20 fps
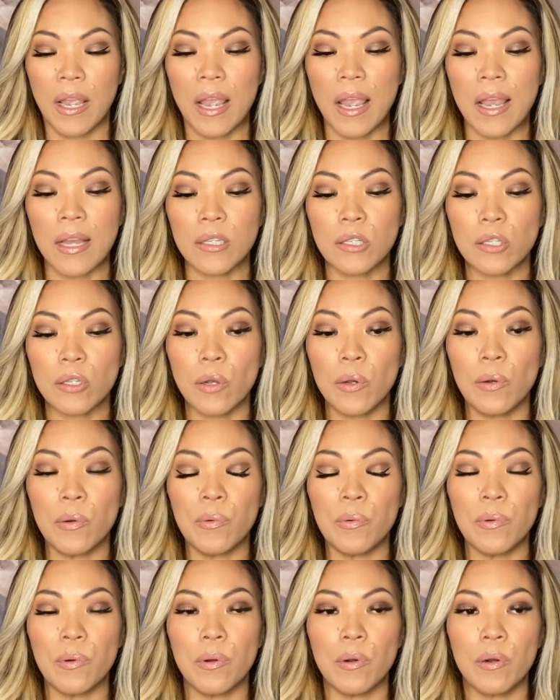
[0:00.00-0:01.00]
And
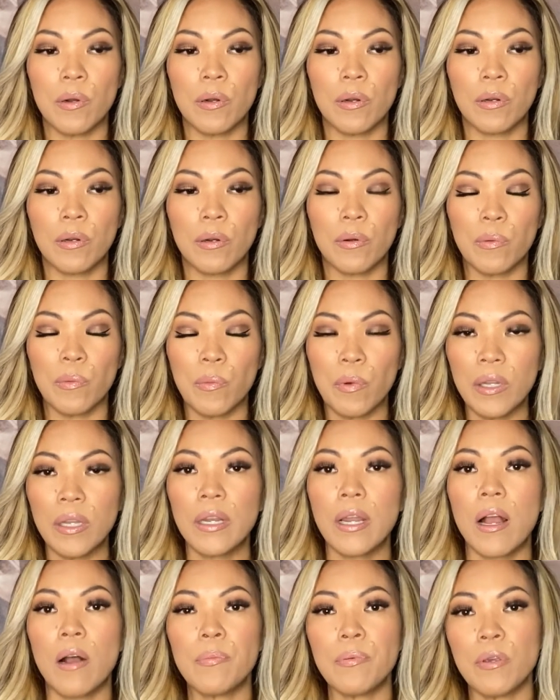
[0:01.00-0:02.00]
so, will
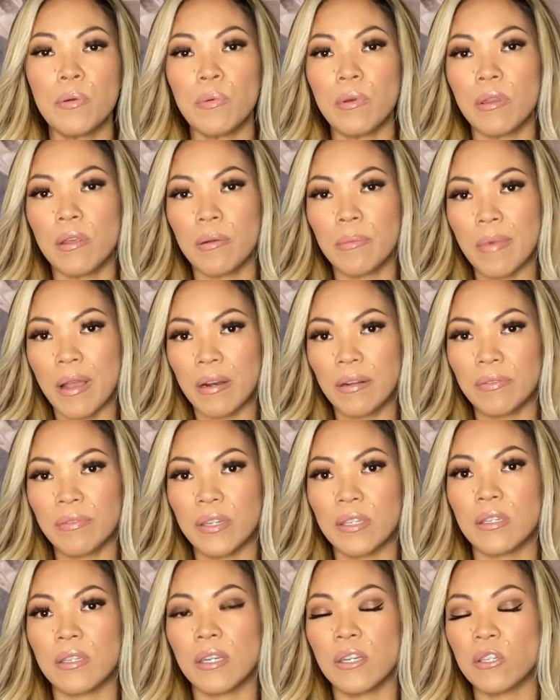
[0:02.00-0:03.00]
it help you with your
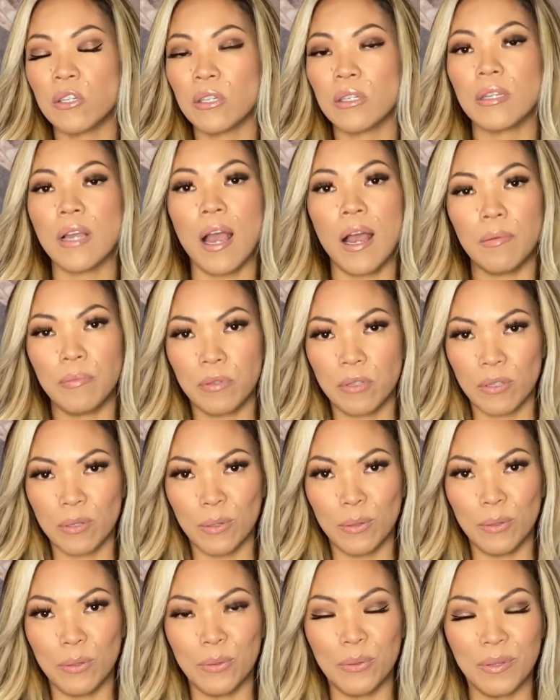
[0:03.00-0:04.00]
manifestations?
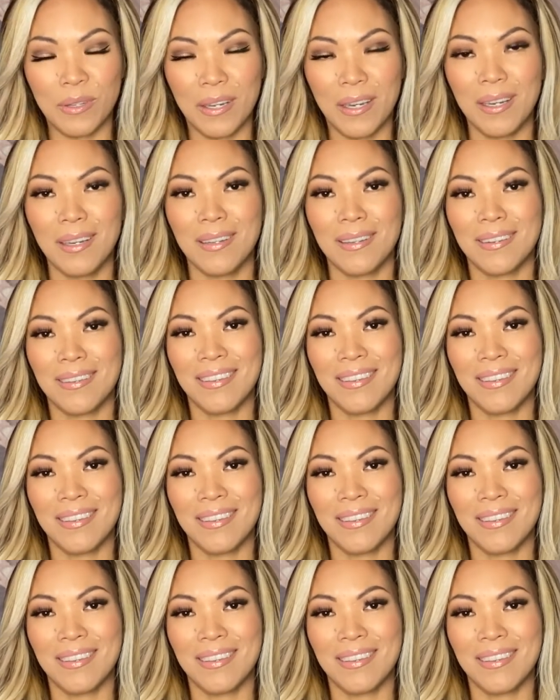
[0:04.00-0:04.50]
Absolutely.